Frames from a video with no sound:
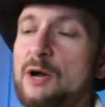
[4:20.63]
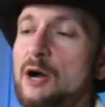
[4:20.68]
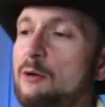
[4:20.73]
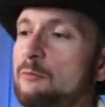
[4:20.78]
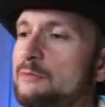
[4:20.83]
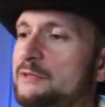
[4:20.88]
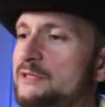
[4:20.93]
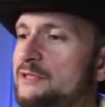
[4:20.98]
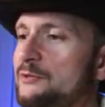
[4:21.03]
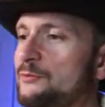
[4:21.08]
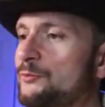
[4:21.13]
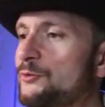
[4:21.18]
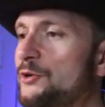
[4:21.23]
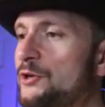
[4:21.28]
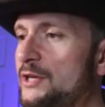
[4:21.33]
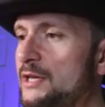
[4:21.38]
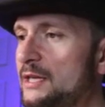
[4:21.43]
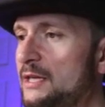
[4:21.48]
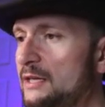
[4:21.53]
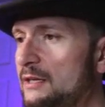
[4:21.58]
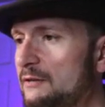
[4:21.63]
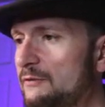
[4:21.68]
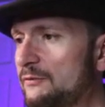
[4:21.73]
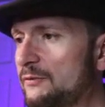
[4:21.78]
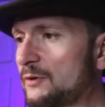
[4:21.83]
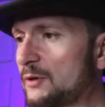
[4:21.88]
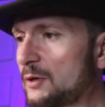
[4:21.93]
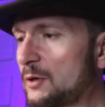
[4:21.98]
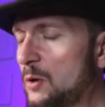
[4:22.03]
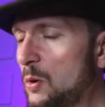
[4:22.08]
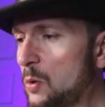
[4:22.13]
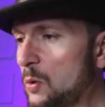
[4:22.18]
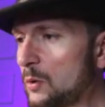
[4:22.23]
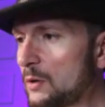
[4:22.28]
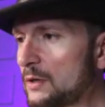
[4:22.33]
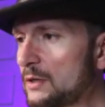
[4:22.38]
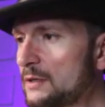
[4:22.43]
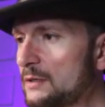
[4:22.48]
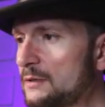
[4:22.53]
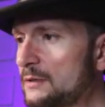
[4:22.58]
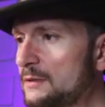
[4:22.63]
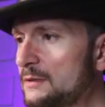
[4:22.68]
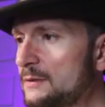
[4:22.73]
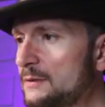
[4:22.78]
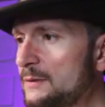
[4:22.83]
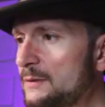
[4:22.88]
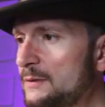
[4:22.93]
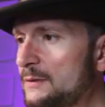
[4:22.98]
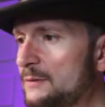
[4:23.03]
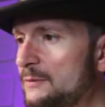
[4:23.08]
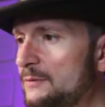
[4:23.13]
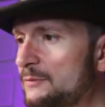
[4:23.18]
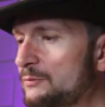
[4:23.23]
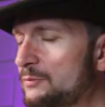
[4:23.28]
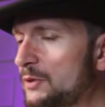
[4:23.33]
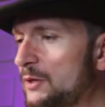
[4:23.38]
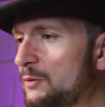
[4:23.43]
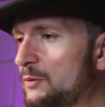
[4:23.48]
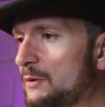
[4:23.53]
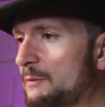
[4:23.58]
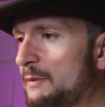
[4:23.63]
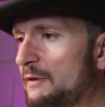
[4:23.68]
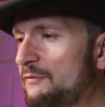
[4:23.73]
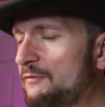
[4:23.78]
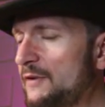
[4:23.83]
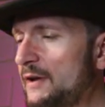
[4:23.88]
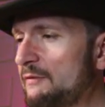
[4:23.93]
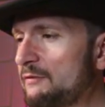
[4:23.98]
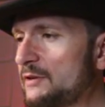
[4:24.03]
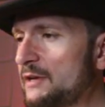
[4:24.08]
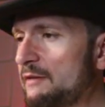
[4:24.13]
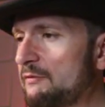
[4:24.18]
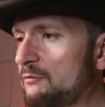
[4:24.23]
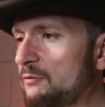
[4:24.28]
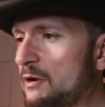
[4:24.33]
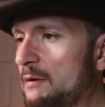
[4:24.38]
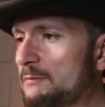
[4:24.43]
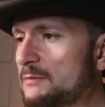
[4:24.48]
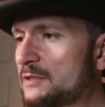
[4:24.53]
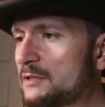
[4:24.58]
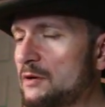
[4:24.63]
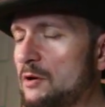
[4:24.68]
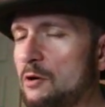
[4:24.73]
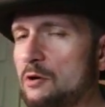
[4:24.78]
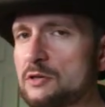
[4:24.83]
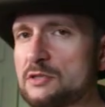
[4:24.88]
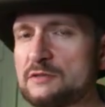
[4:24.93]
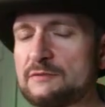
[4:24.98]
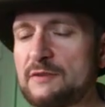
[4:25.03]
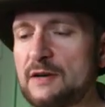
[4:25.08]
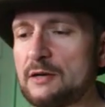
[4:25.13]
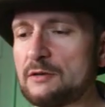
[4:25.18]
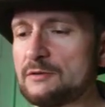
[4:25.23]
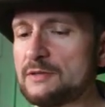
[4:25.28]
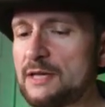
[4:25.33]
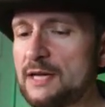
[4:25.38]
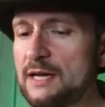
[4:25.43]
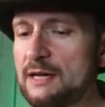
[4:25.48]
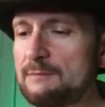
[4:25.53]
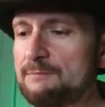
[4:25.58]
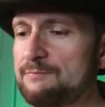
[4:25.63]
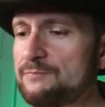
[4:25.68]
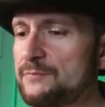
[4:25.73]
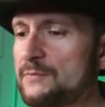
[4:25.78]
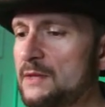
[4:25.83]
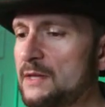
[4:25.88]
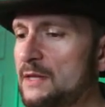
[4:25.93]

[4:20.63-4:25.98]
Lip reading: Robinson rookie for a quarter. Probably one of my favorite David Robinson cards of all time.